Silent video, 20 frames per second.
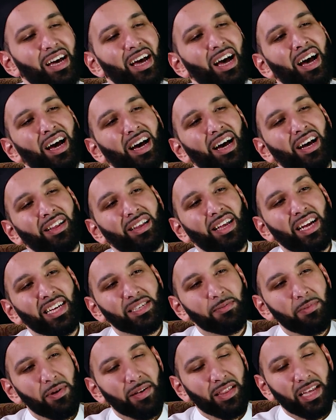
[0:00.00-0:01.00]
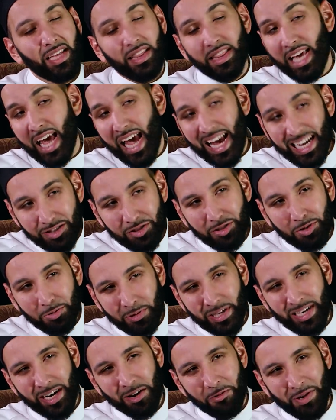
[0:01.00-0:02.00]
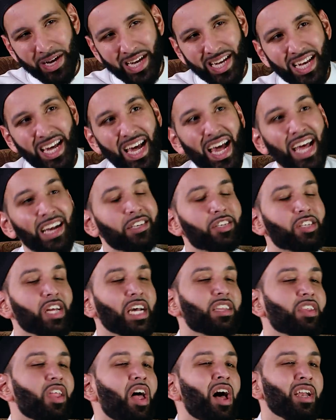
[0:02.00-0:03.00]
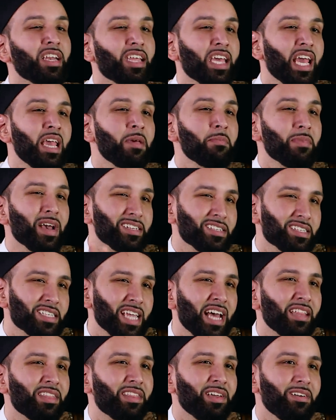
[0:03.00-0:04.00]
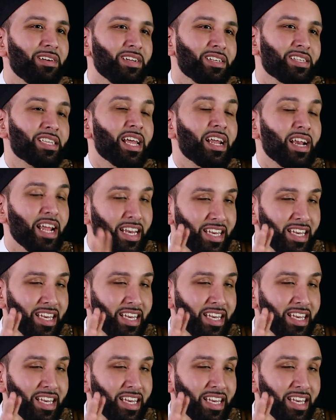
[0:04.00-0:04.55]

the angel went away, and a shaitan came and sat there instead.